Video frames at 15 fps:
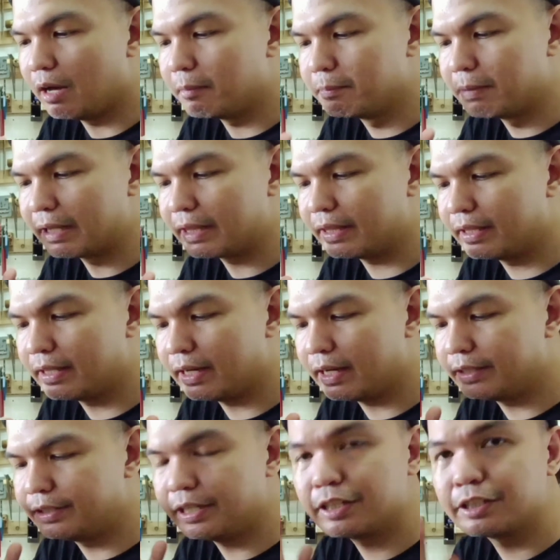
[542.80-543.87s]
But
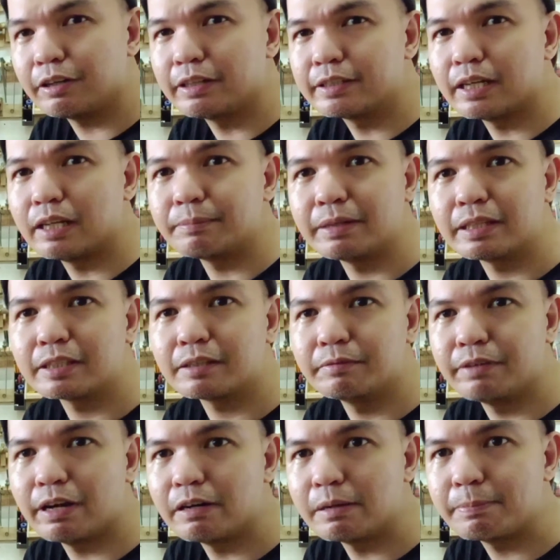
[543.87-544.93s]
the jigsaw itself, it's
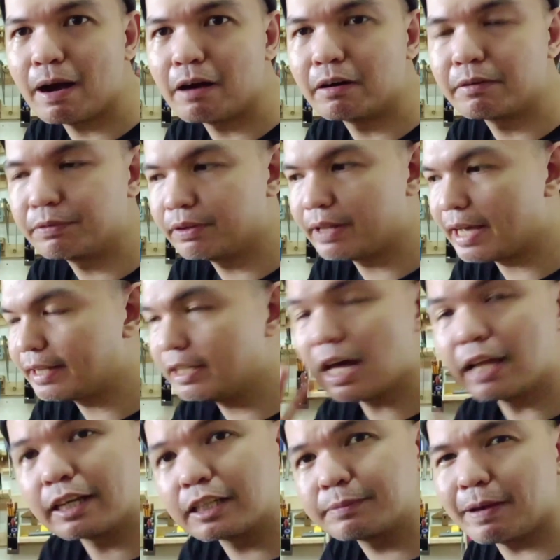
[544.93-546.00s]
very powerful. I did
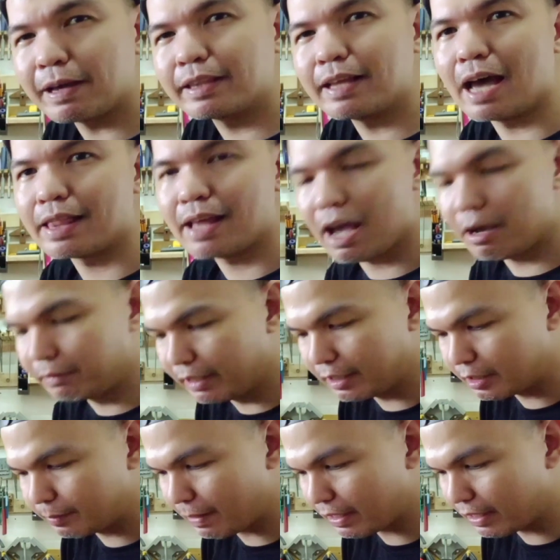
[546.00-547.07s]
not expect that. I would
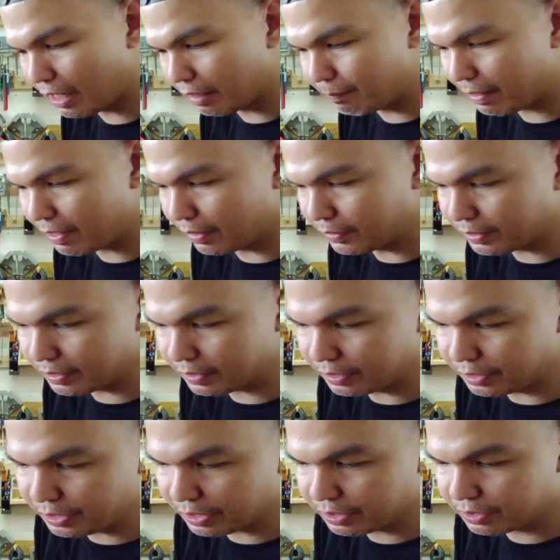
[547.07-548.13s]
expect that because it's a
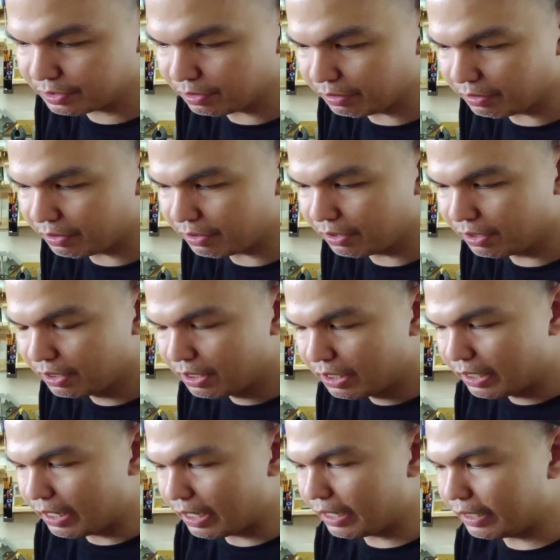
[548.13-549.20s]
jigsaw
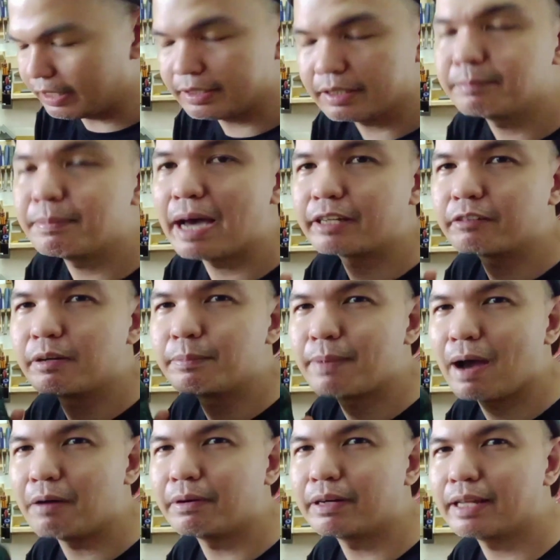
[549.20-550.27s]
and it's a battery
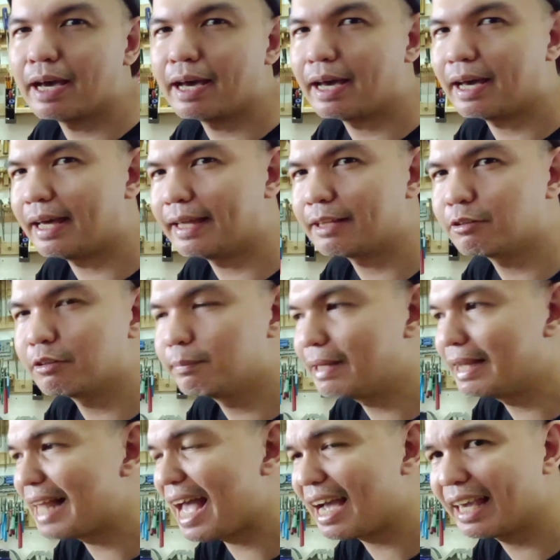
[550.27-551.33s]
powered, it could be
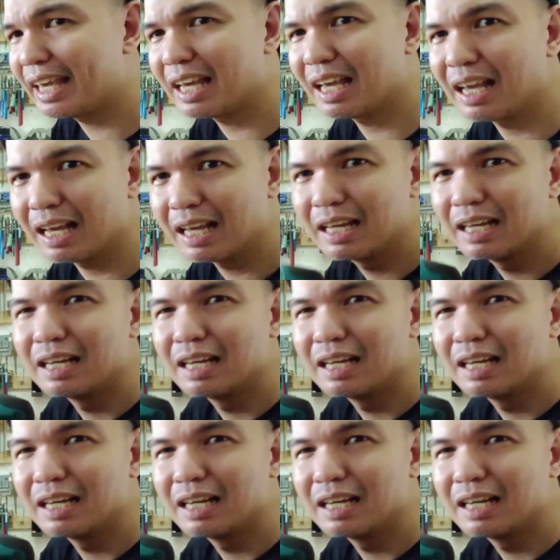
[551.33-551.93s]
lacking